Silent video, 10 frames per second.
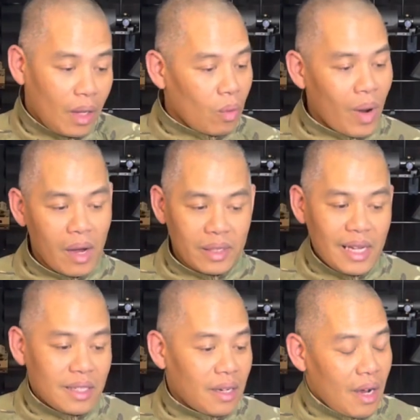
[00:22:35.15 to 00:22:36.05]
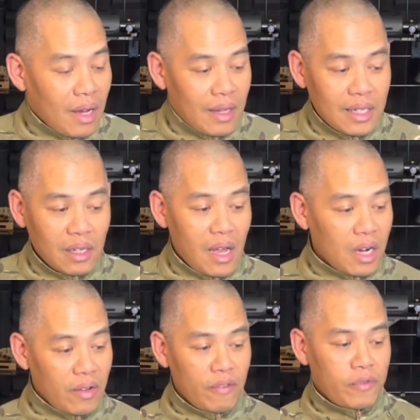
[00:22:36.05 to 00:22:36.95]
Wow, that's a
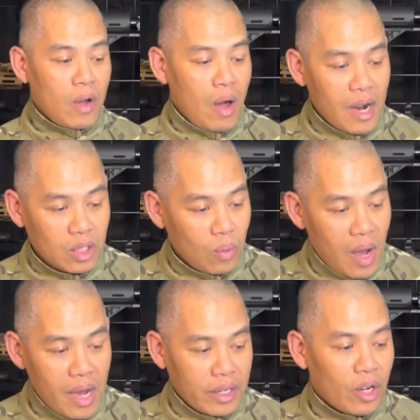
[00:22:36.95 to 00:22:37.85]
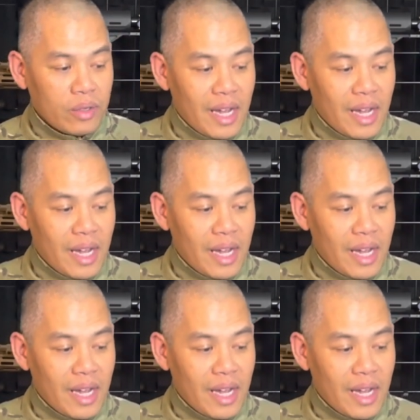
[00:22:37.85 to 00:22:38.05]
lot of info, Octowatt.